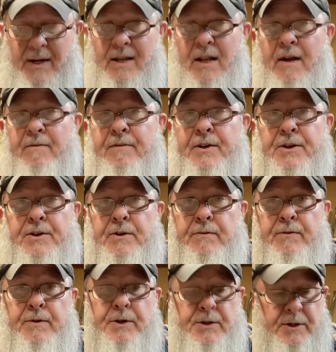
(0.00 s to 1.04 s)
life easier
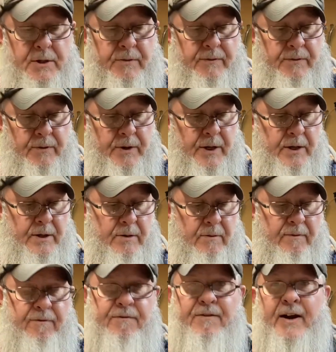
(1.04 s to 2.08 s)
for yourself, okay?
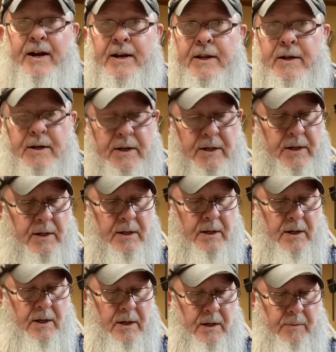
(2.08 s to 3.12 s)
Don't fight it.
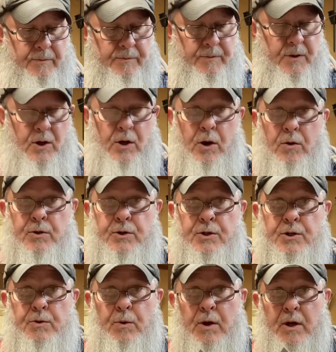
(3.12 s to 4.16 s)

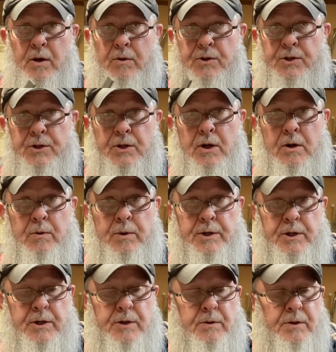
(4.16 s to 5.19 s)
You want to go slow when
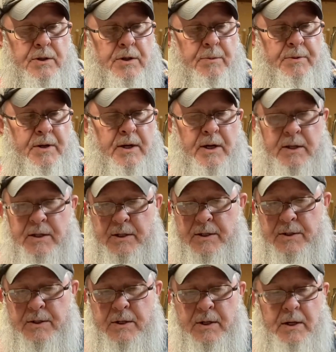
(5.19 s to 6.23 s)
you're doing something like
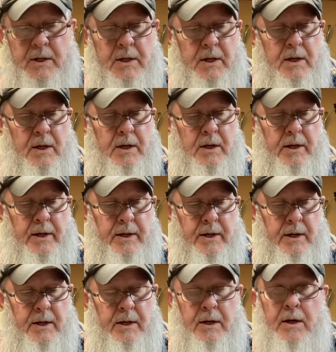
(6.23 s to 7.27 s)
this and
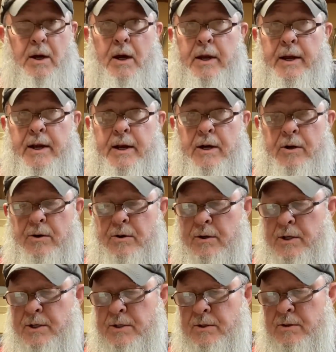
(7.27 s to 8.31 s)
not get in a
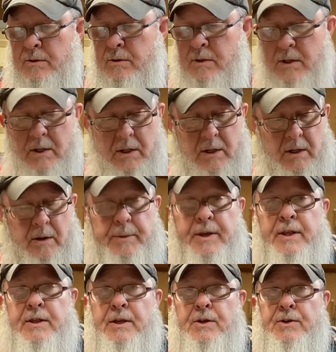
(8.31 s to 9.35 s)
hurry. So let me
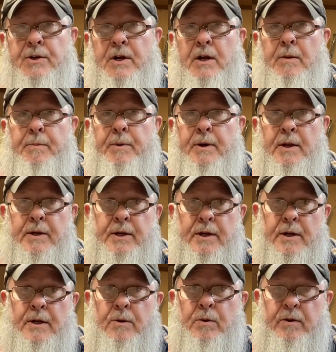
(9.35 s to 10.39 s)
get this set up and I'll
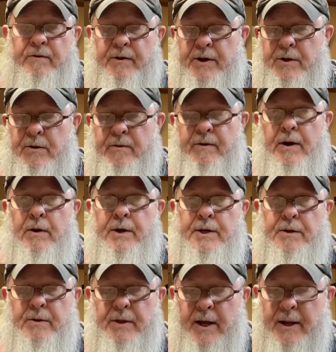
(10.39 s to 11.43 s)
take a quick video of how I
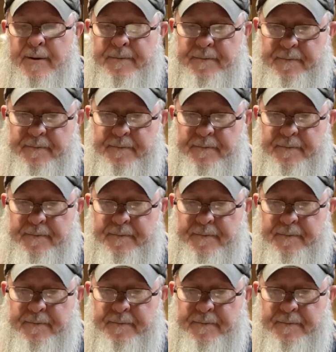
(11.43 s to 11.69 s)
do that.